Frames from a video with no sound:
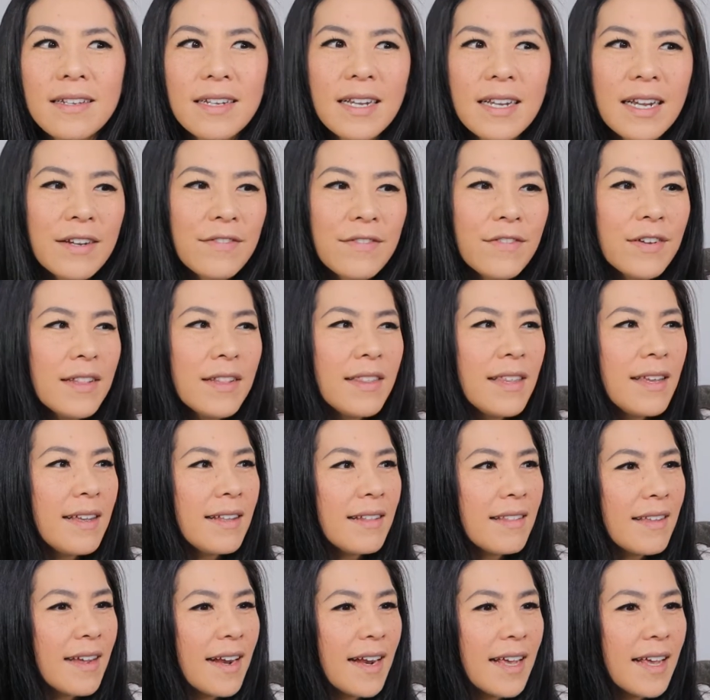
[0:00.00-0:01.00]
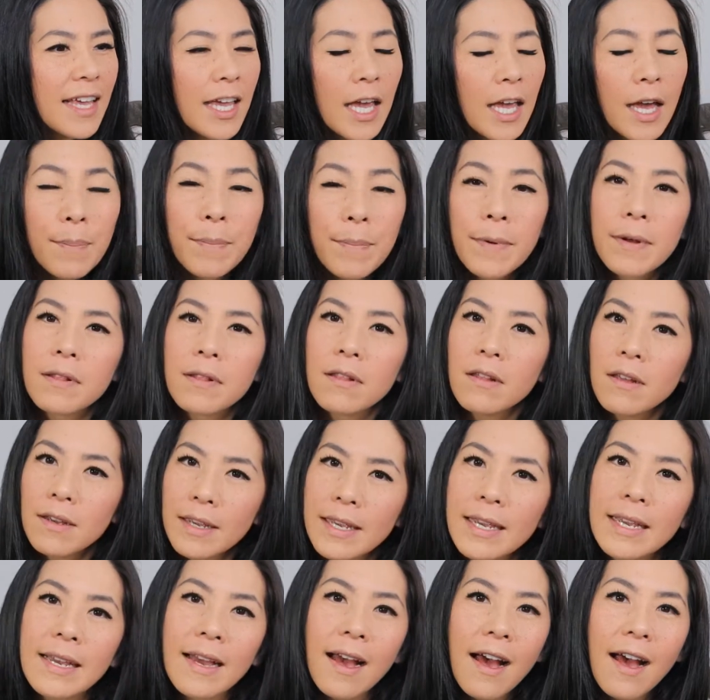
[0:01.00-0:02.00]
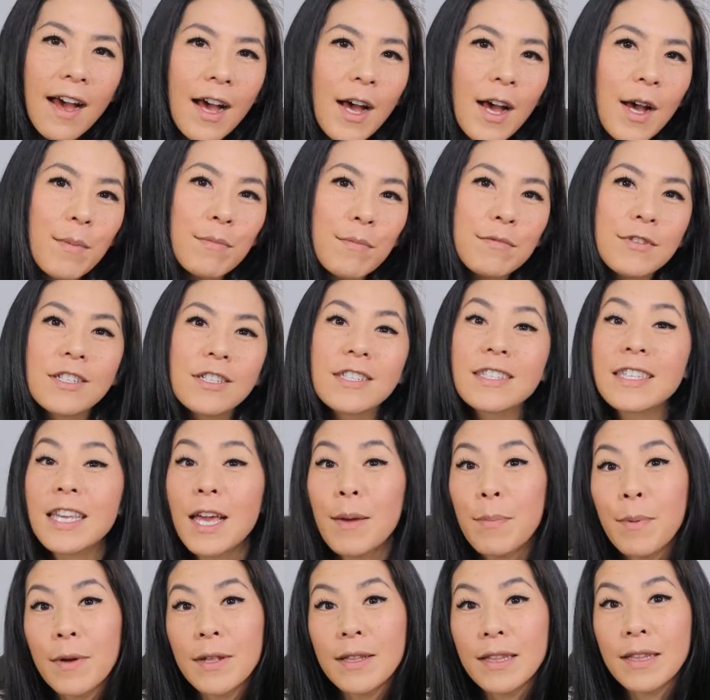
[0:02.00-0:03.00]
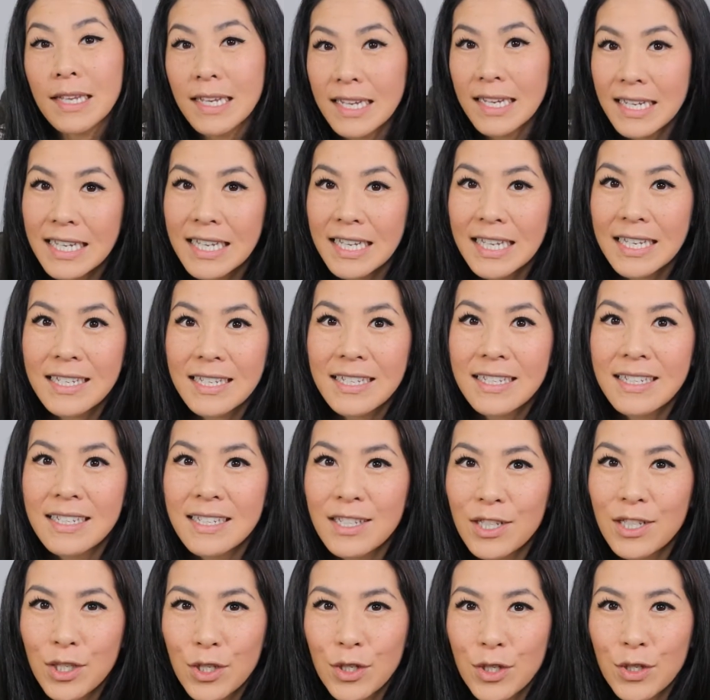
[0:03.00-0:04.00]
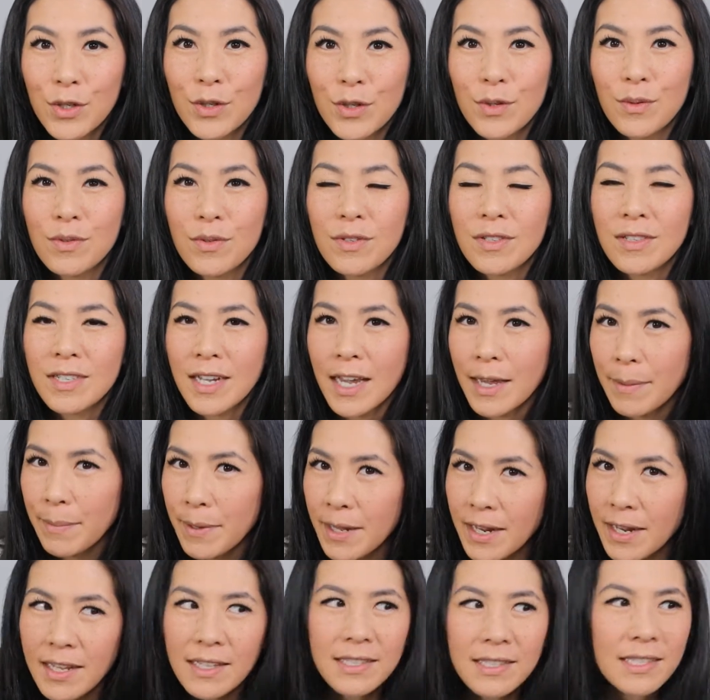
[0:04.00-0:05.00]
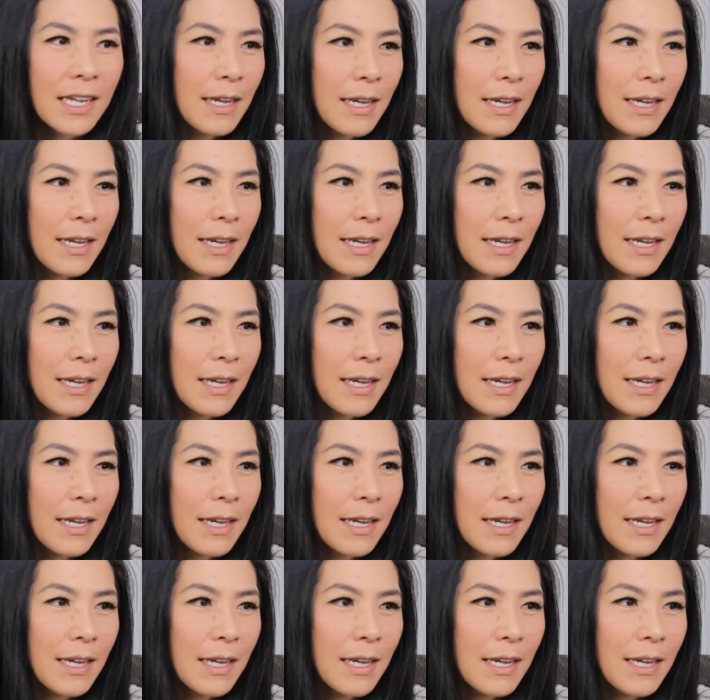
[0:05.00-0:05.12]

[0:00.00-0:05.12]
everything that I kept on looking up just kept on leading into diabetes.